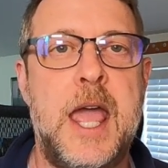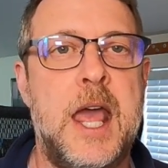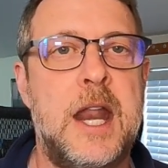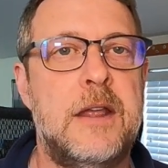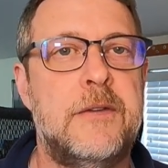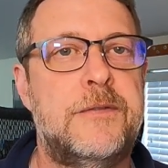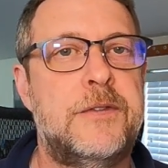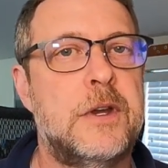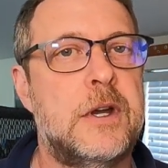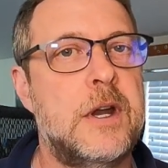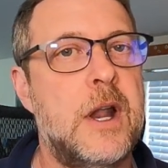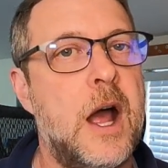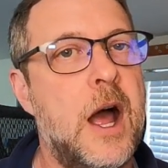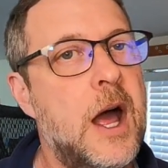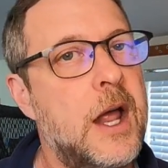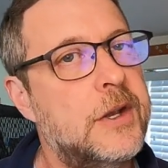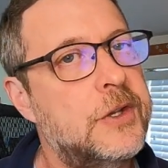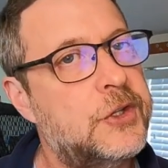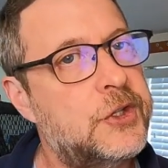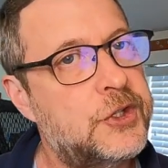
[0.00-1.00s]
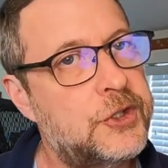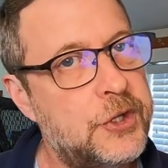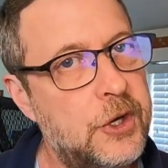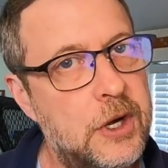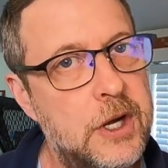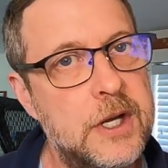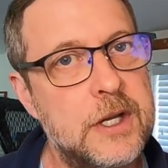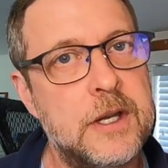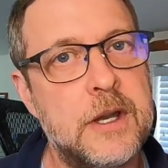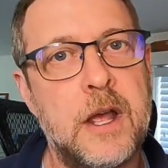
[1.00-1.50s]
And if you're
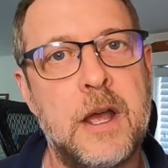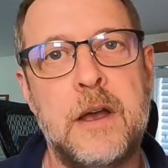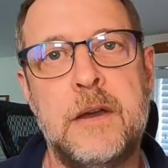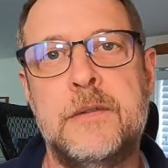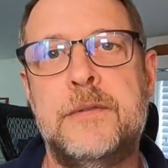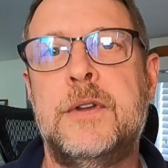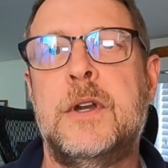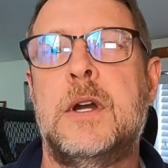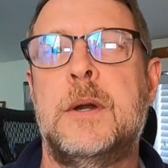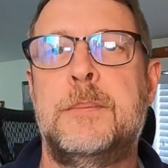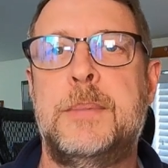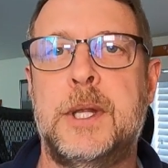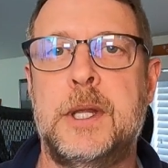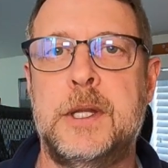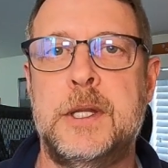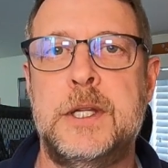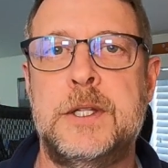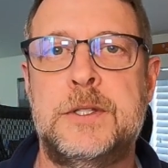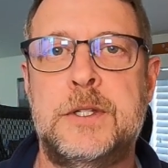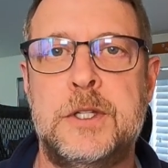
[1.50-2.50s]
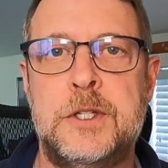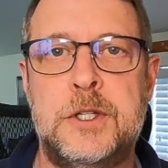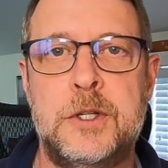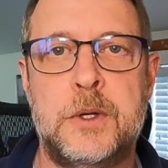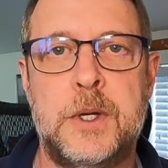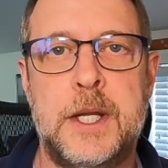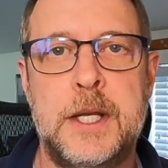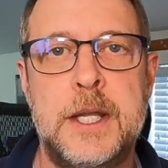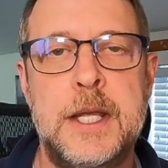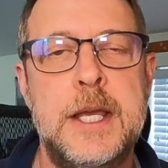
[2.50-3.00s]
uncertain of your abilities to
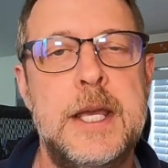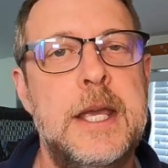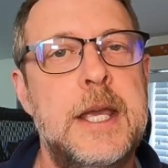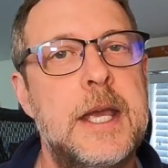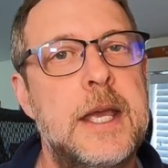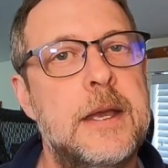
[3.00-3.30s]
do it,